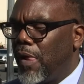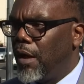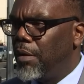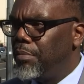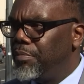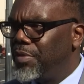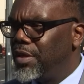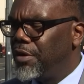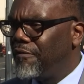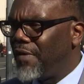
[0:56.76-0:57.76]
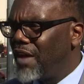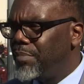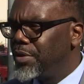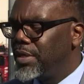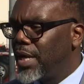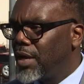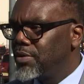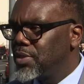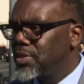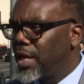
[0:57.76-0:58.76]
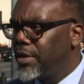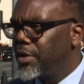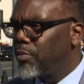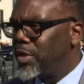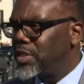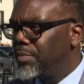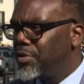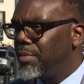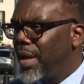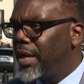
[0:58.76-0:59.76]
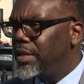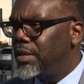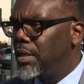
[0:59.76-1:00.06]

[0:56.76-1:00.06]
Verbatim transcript: Um, you know, $5 billion is not an unreasonable demand